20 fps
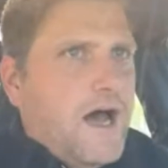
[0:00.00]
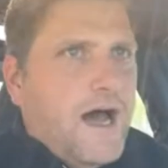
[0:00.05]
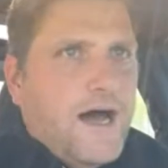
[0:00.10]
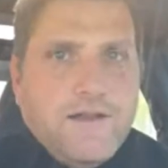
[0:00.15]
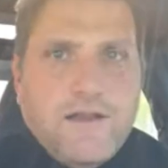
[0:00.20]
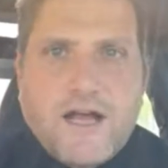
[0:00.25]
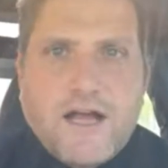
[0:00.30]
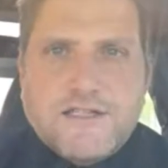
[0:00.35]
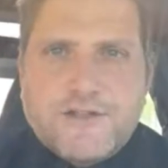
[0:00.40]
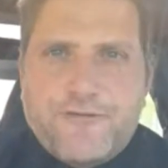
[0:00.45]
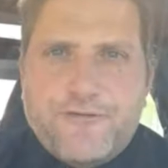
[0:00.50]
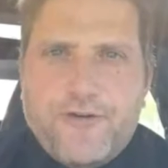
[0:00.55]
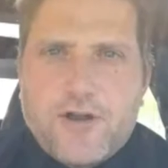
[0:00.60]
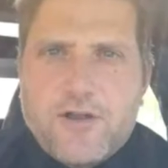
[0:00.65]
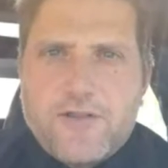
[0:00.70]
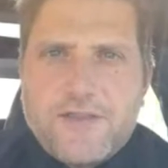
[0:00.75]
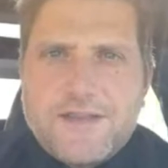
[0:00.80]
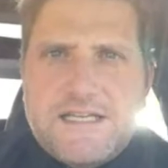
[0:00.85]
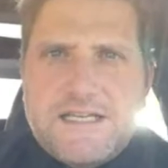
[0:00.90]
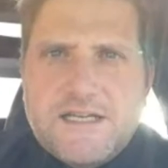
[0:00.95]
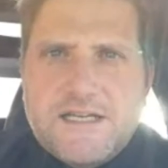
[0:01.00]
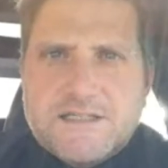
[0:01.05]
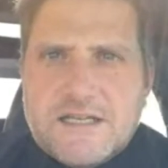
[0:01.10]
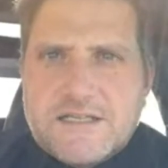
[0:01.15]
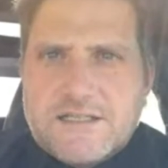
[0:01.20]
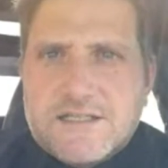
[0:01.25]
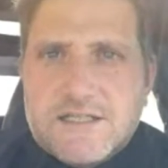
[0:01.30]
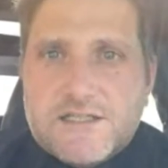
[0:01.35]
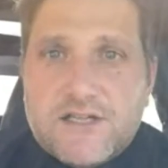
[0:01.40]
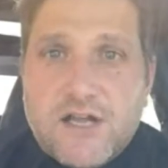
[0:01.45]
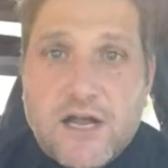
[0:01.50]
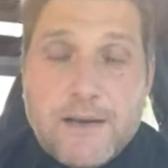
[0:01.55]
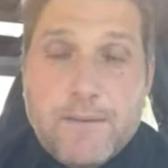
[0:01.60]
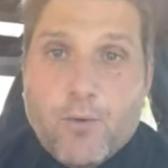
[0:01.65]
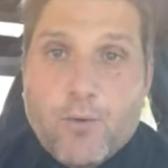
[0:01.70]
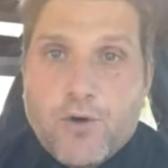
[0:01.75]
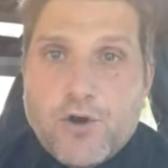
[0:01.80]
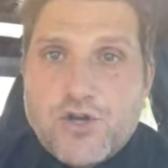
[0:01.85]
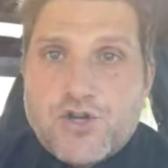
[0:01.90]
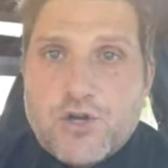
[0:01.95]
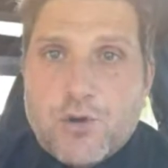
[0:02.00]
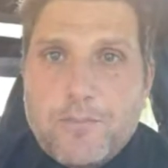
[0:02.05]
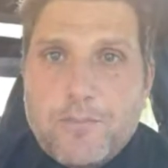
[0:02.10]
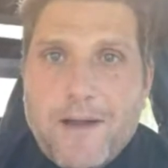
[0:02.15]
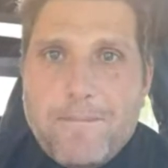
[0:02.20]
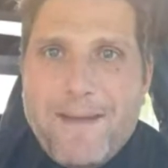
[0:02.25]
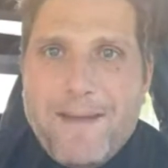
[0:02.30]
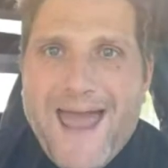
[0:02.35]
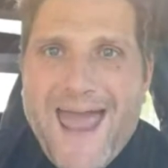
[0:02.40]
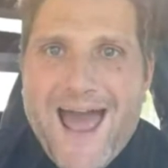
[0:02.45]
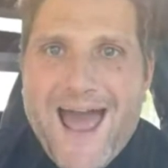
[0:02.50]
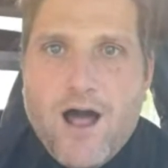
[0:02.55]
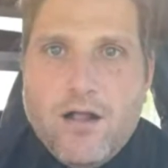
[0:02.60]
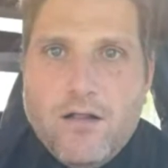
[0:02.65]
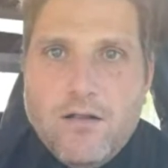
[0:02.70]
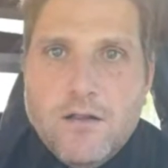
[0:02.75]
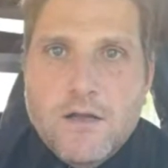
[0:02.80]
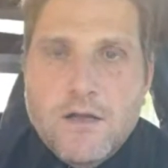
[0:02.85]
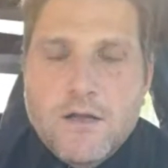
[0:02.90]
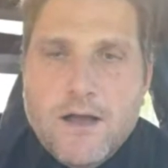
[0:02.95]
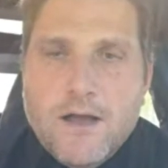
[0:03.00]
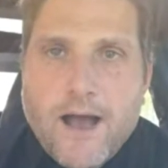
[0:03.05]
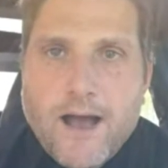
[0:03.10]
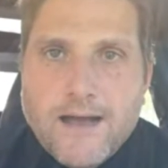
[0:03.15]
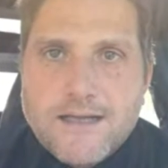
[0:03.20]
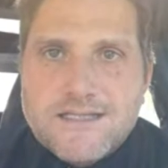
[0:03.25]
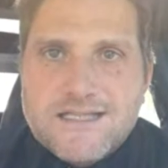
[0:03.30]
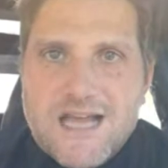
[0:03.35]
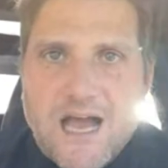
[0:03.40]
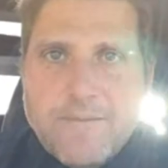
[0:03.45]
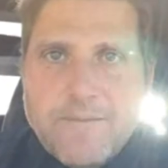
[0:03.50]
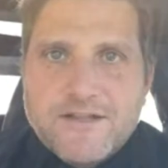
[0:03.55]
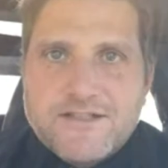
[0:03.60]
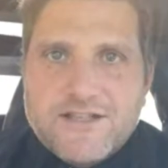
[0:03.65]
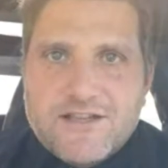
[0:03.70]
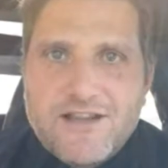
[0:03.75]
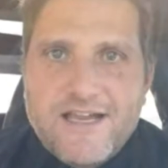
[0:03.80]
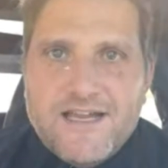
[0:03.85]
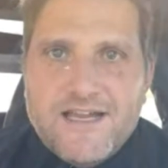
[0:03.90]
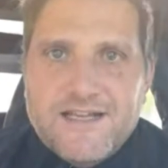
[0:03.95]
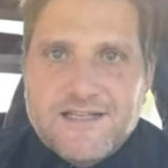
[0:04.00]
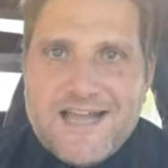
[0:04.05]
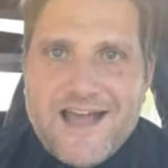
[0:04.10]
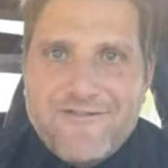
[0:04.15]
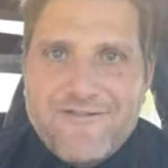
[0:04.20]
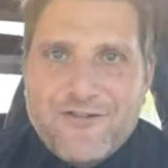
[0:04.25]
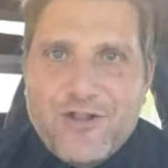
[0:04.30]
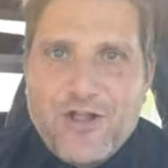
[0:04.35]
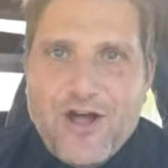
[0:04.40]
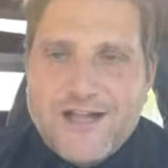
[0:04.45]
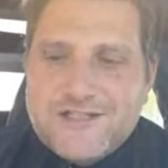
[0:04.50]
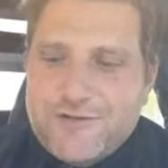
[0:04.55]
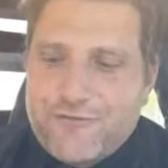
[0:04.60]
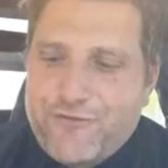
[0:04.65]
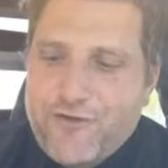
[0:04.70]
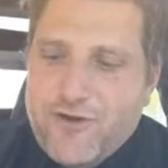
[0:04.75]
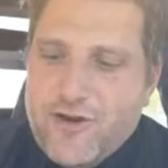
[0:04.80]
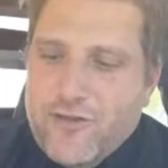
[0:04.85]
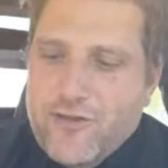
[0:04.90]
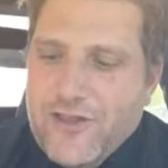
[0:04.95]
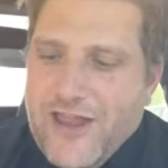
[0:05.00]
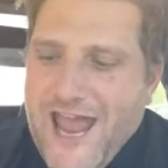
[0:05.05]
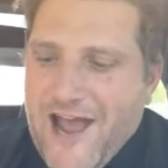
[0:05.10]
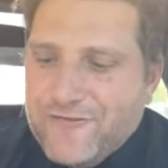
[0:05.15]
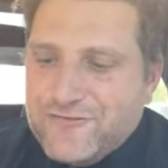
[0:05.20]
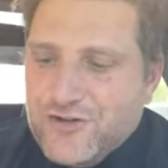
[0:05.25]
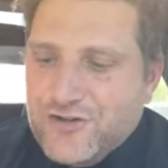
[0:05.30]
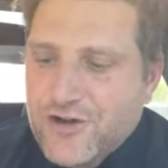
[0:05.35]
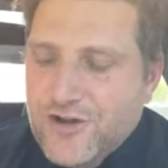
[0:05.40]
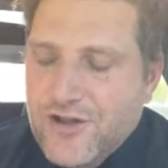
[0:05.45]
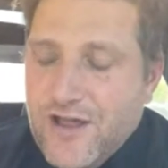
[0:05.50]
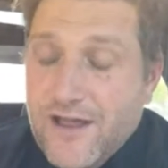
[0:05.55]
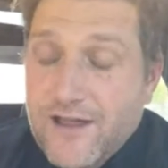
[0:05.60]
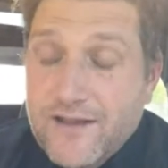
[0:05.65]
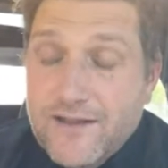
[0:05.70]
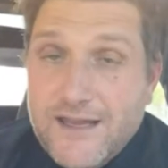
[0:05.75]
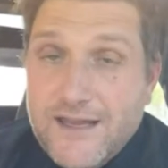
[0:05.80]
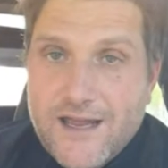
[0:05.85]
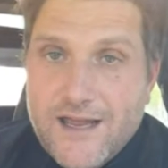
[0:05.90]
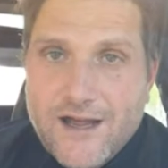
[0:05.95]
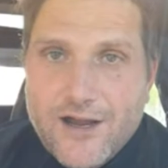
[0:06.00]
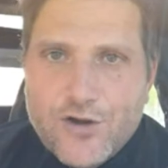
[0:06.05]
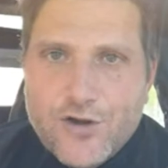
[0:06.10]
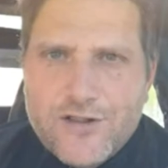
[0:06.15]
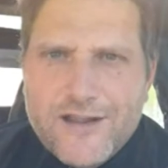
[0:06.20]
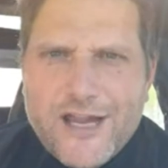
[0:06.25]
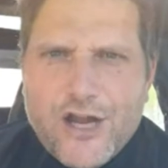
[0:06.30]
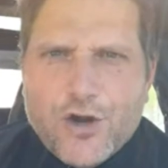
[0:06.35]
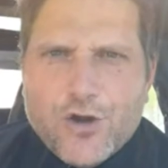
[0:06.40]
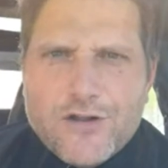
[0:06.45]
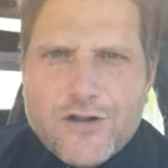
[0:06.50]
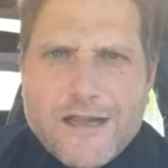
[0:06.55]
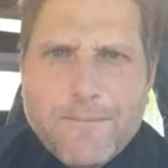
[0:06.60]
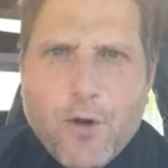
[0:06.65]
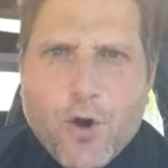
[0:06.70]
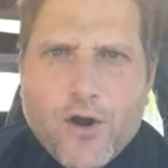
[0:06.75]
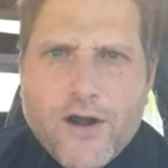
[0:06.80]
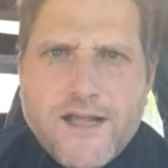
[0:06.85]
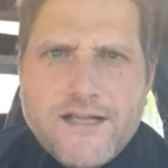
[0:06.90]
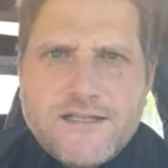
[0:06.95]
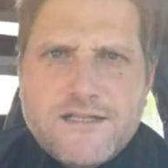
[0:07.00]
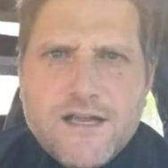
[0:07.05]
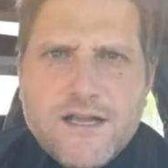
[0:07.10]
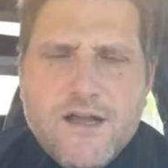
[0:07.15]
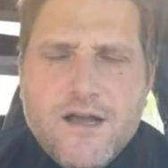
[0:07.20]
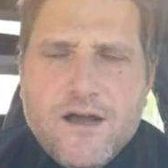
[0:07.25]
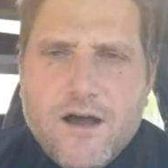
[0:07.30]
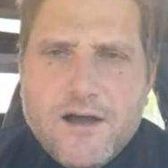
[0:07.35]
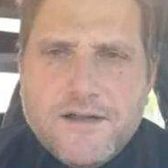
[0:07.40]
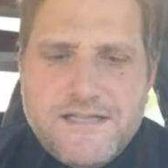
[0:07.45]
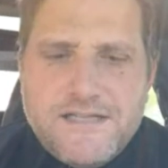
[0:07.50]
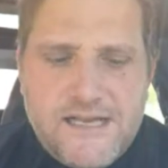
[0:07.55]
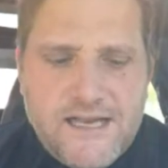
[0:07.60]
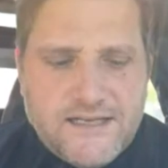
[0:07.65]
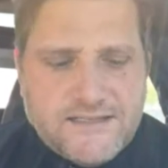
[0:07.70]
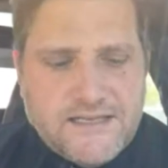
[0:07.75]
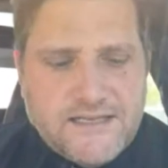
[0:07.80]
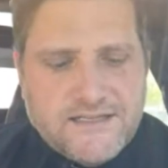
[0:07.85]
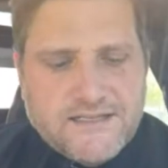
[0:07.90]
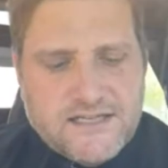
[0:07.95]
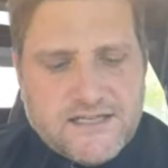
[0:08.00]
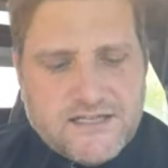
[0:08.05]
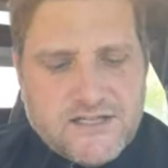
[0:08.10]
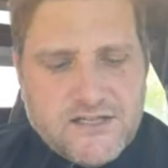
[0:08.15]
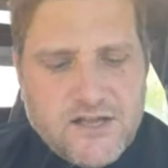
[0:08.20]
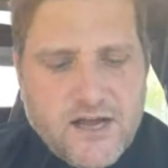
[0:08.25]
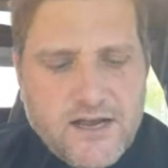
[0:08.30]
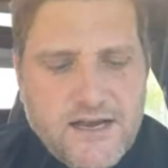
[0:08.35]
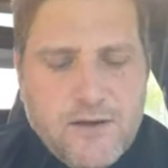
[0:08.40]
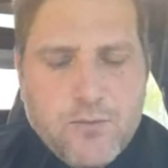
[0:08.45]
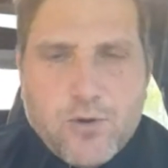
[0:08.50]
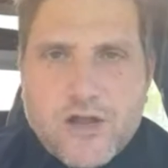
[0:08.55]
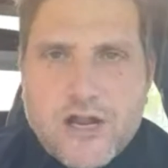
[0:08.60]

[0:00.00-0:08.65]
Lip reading: Lots of fun on the TSN 690 morning show with my pal Simon Salikas, having lots of fun on the afternoon and the early mornings on TSN 690.